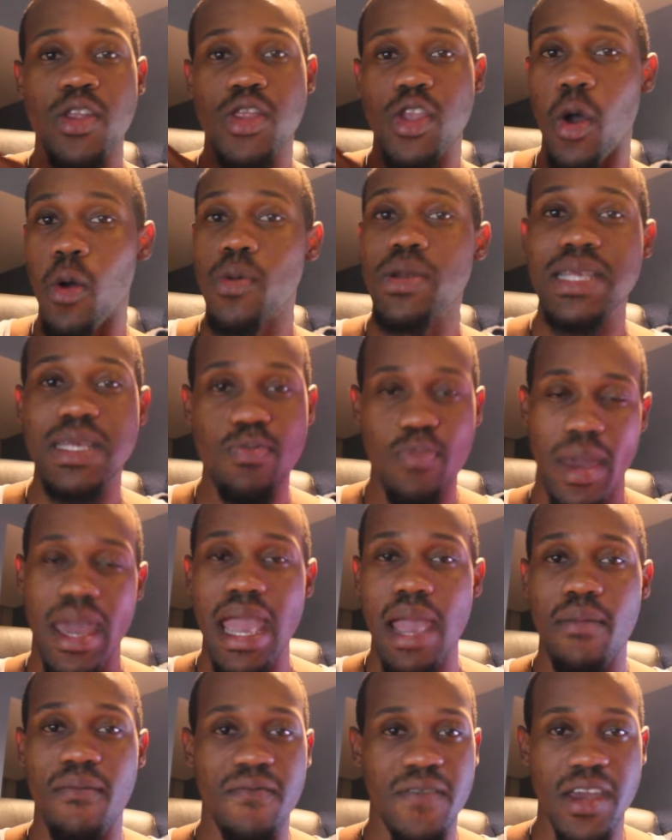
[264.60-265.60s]
don't
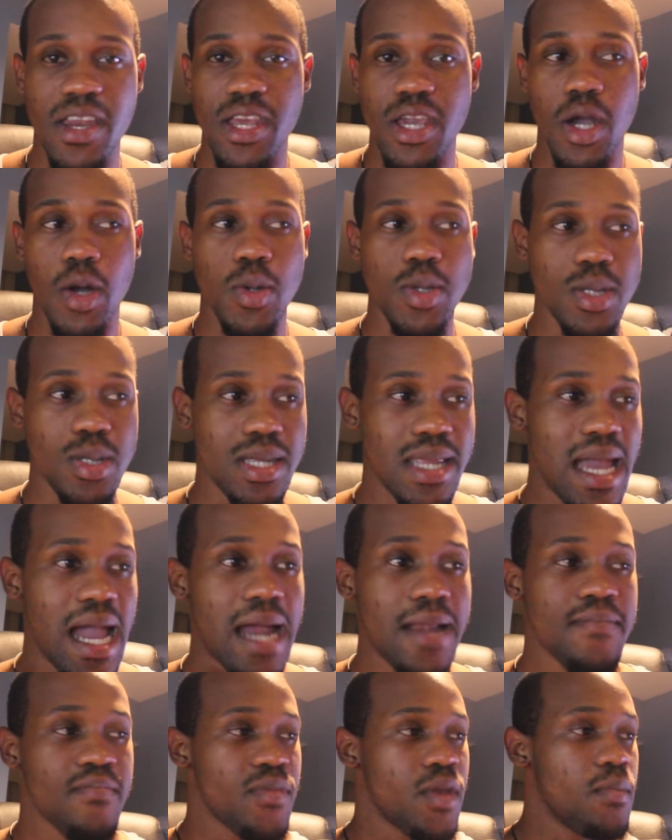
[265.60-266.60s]
spam videos. Do
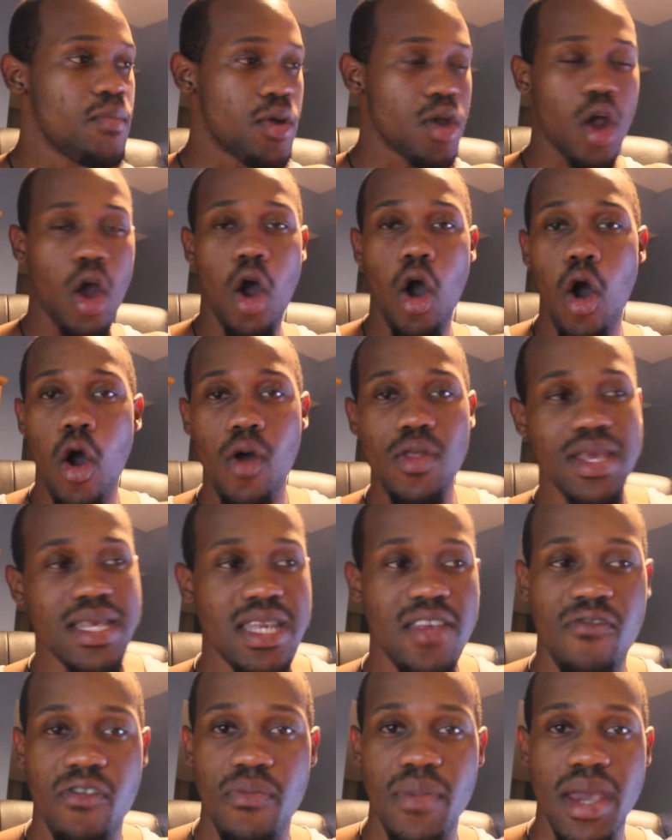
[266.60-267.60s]
not put all
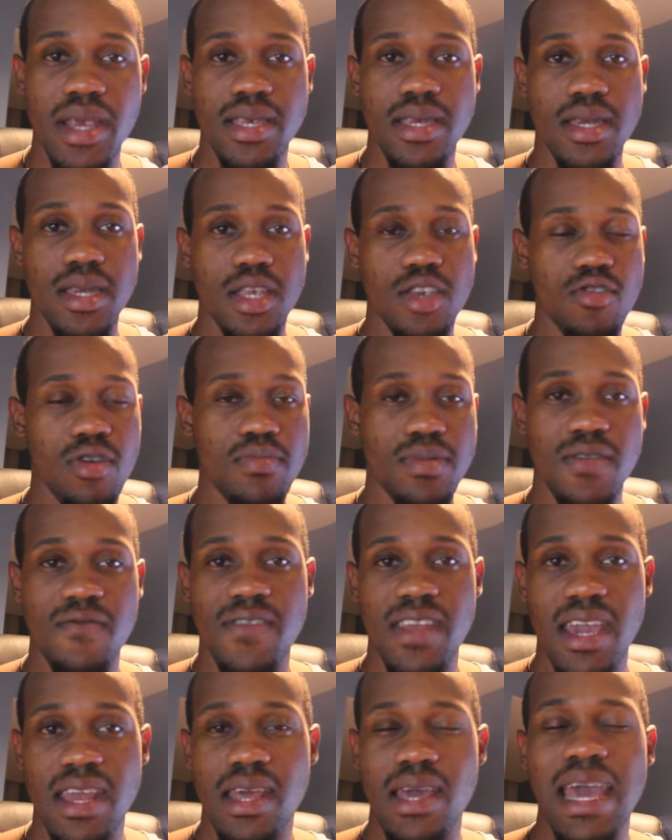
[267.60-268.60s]
this information in descriptive
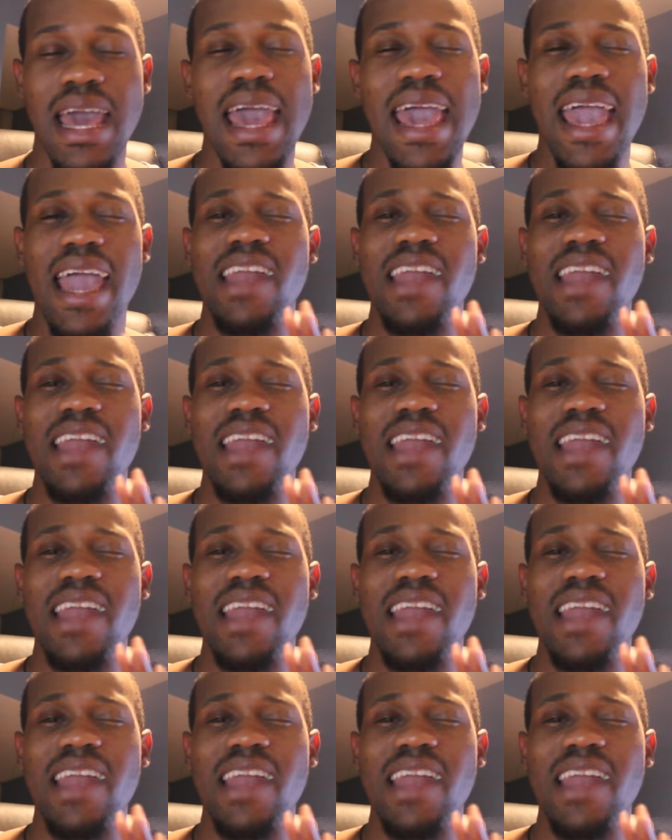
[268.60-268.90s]
data.